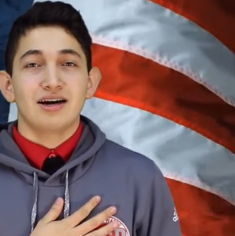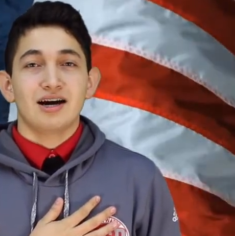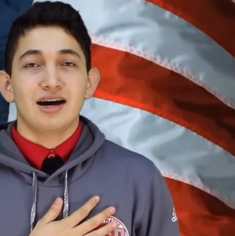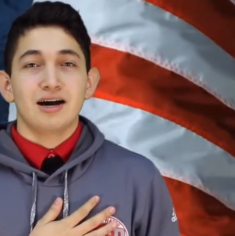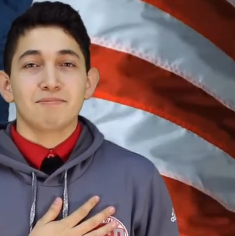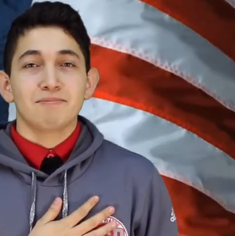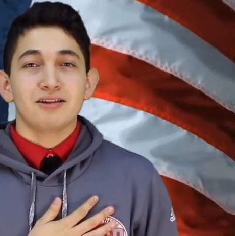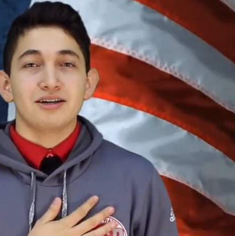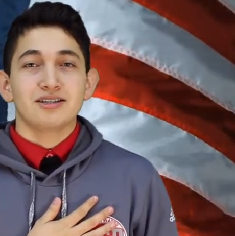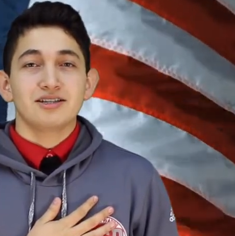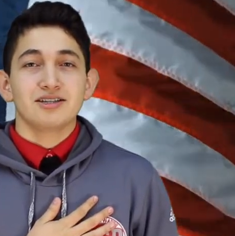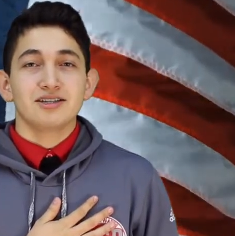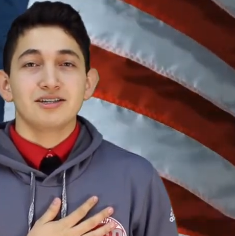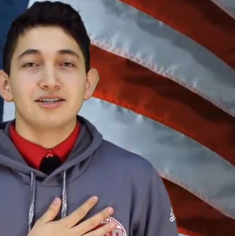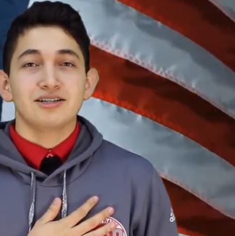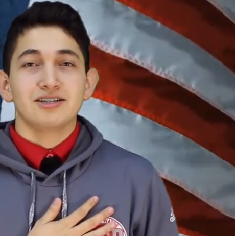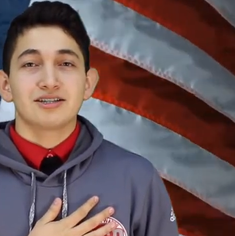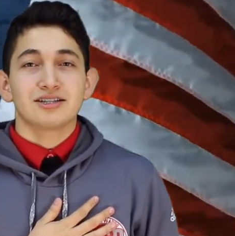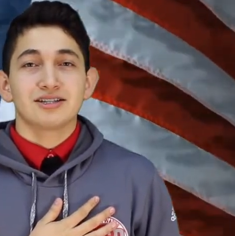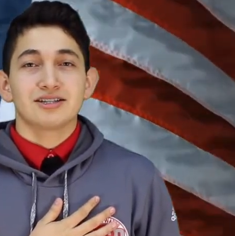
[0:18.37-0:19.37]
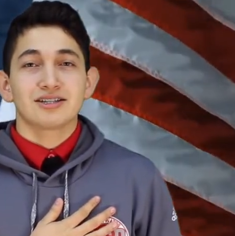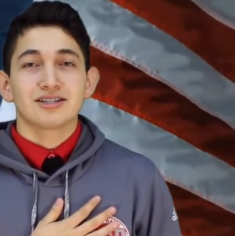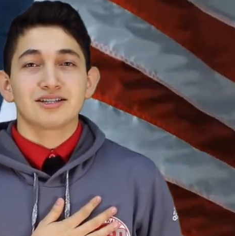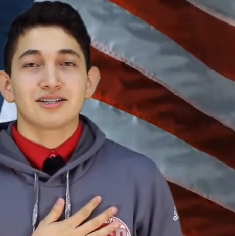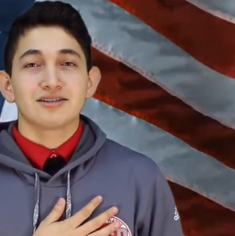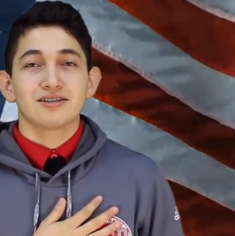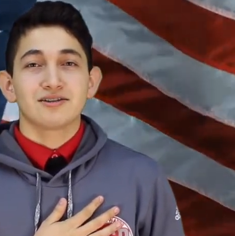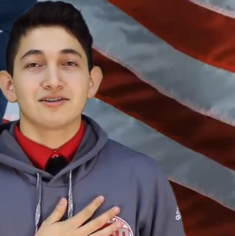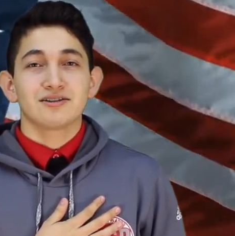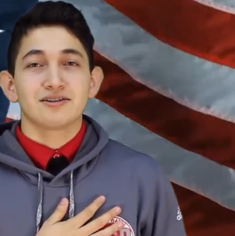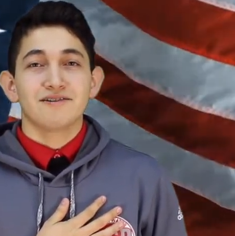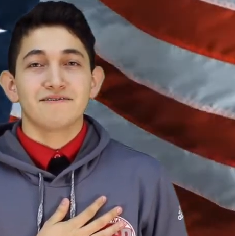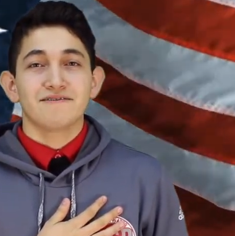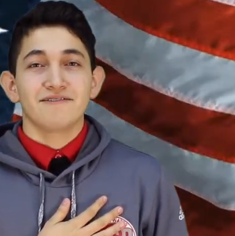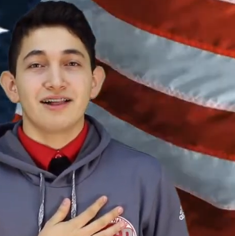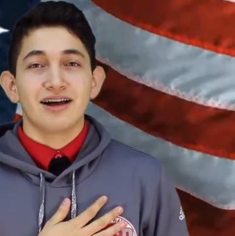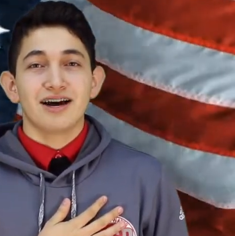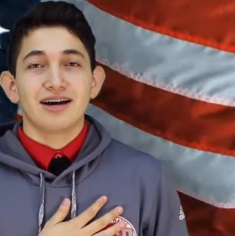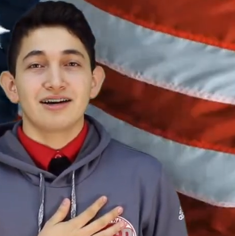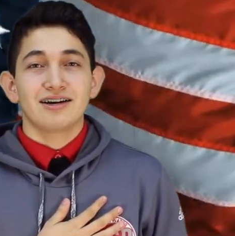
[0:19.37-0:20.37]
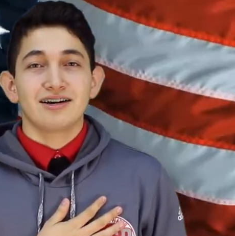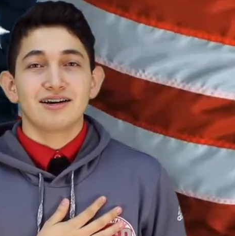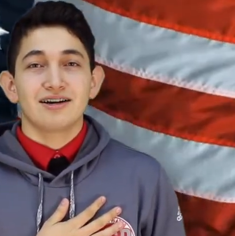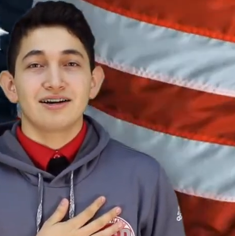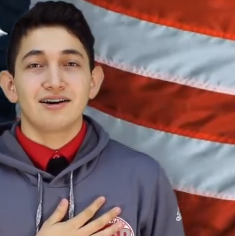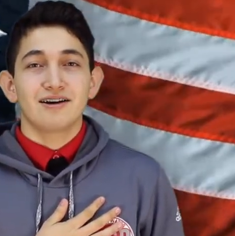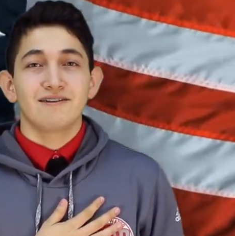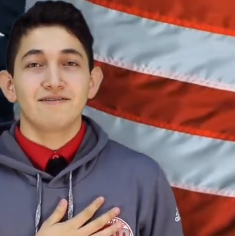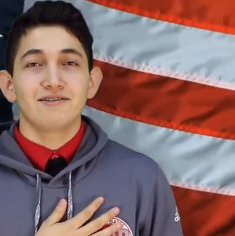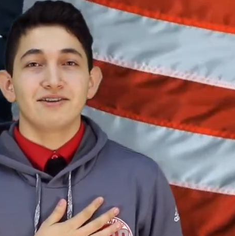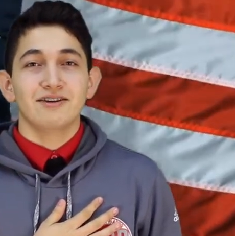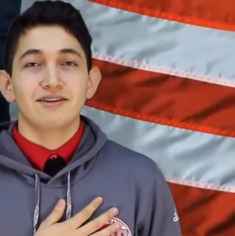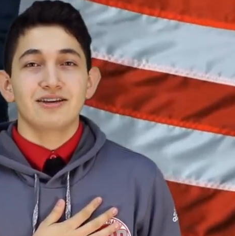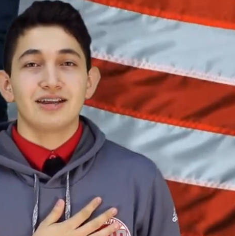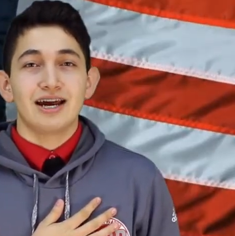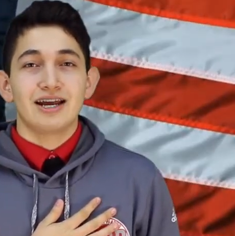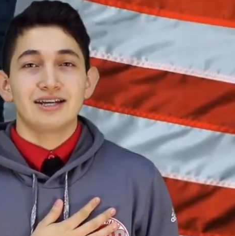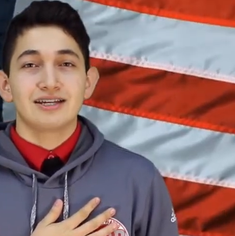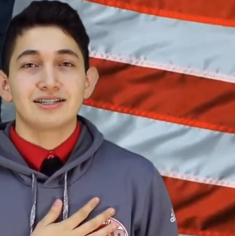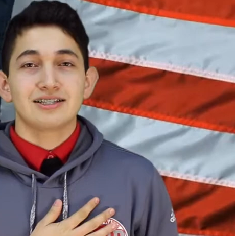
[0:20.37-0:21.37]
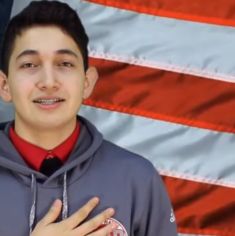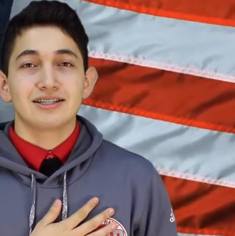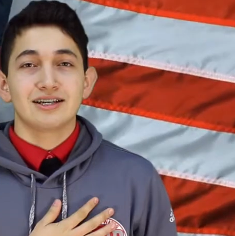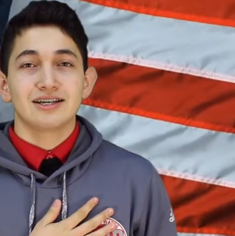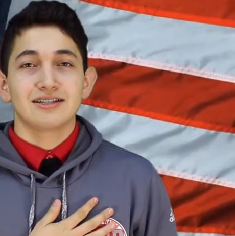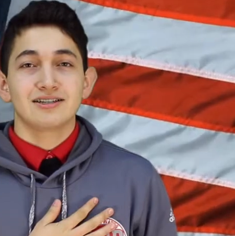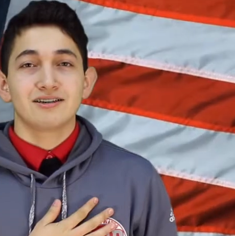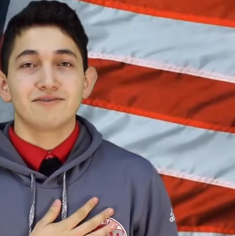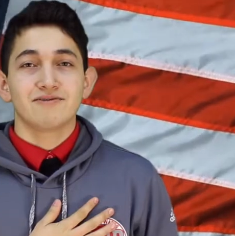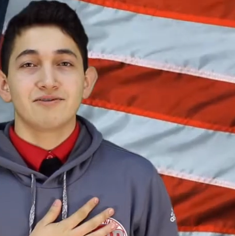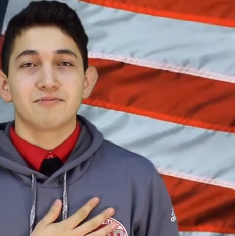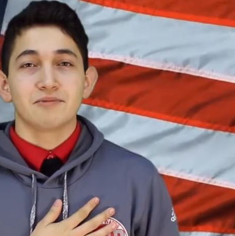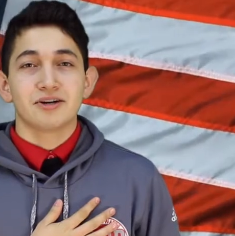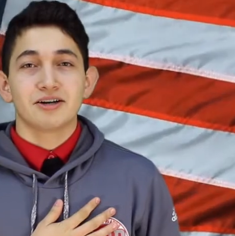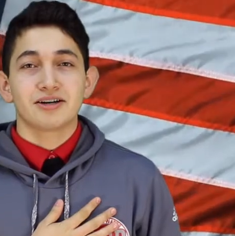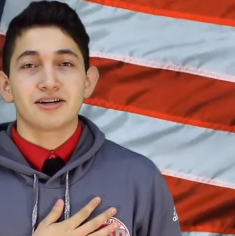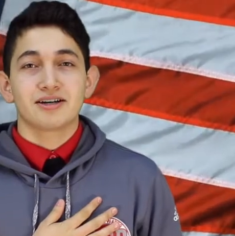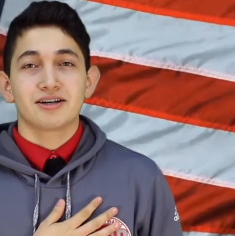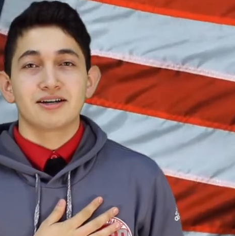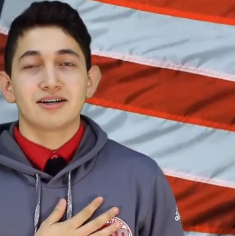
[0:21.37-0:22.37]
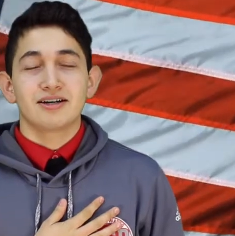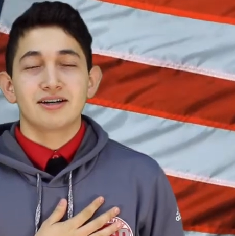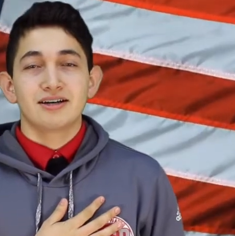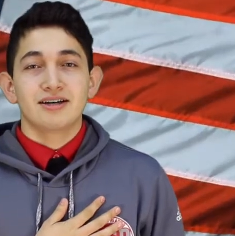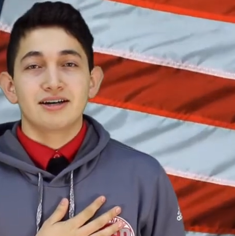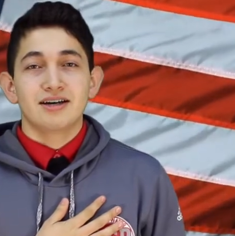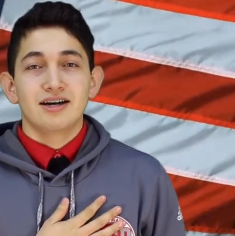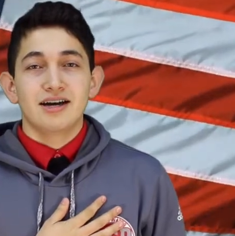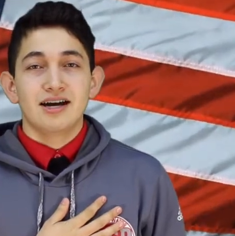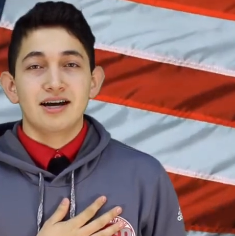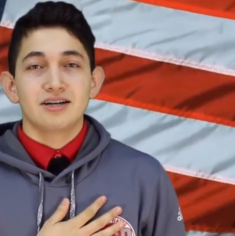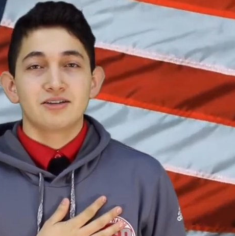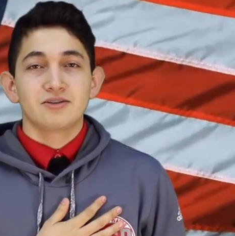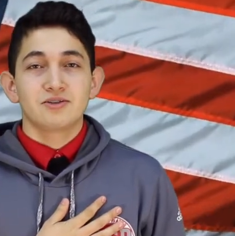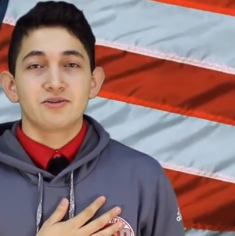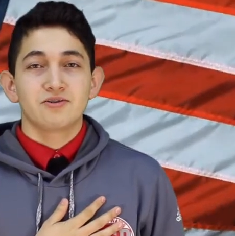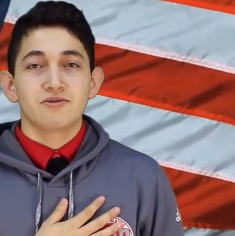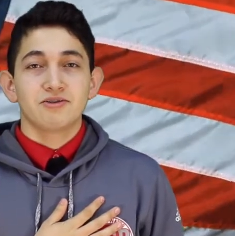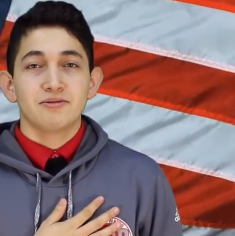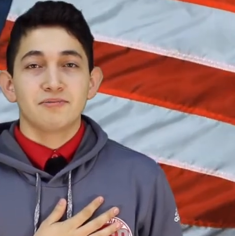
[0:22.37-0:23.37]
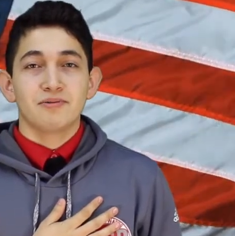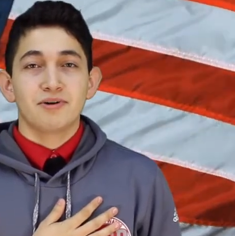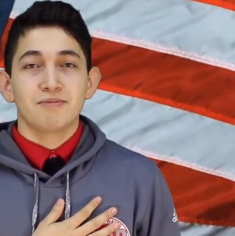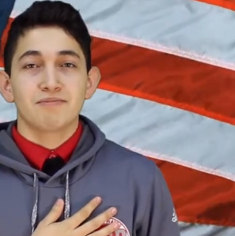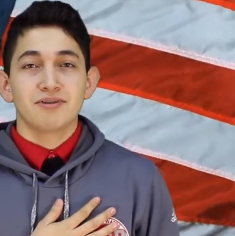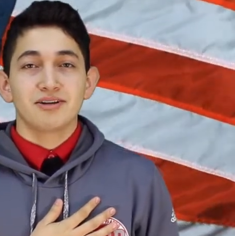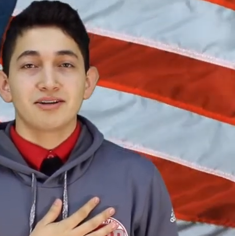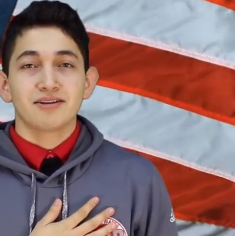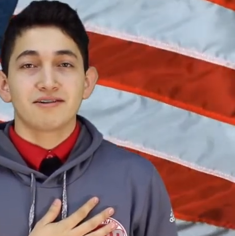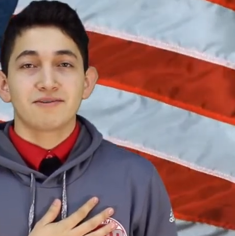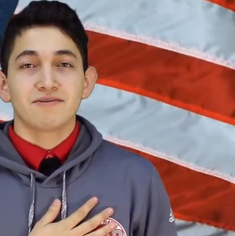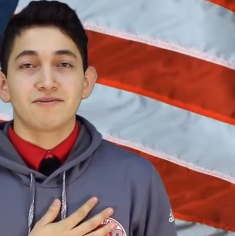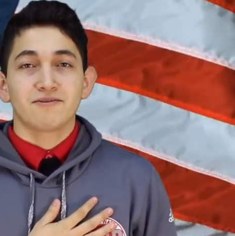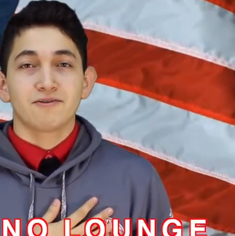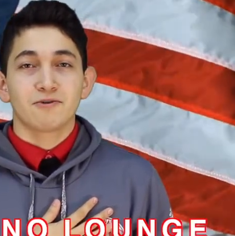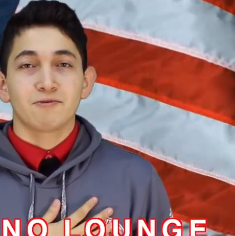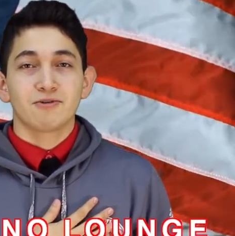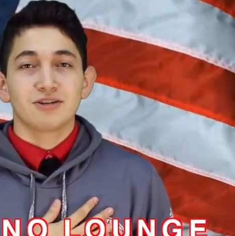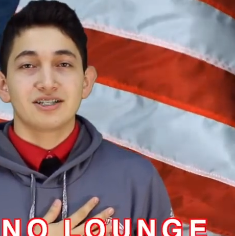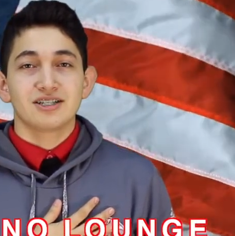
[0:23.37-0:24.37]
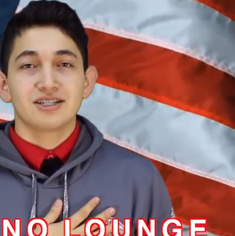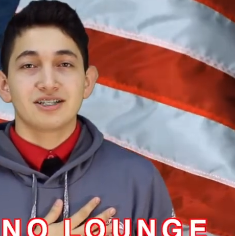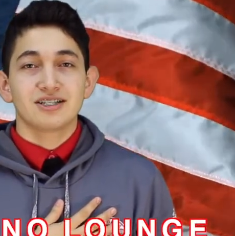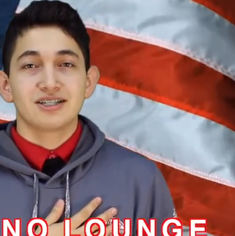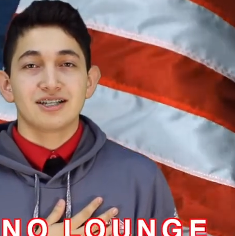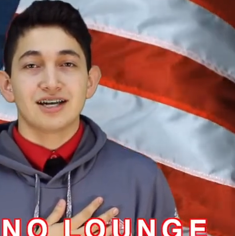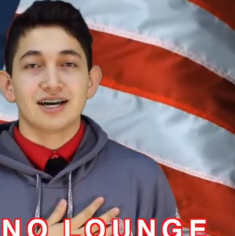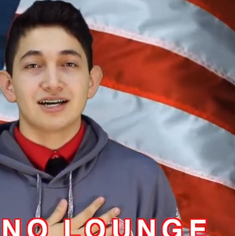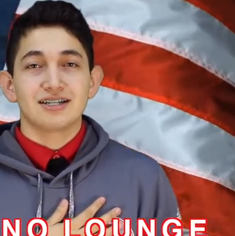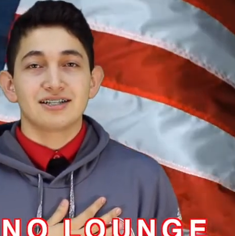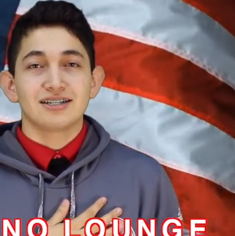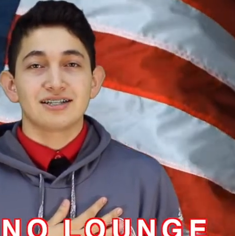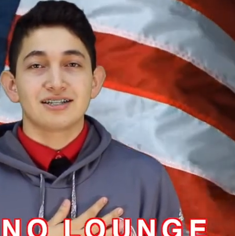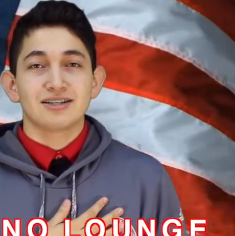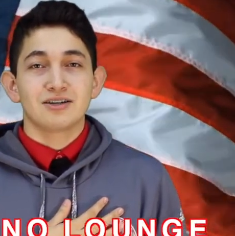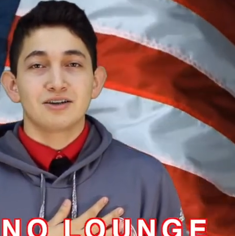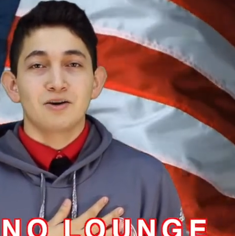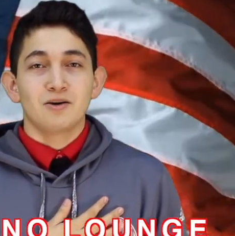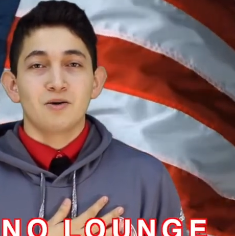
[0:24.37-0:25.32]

I pledge allegiance to the flag of the United States of America and to the republic for which it stands,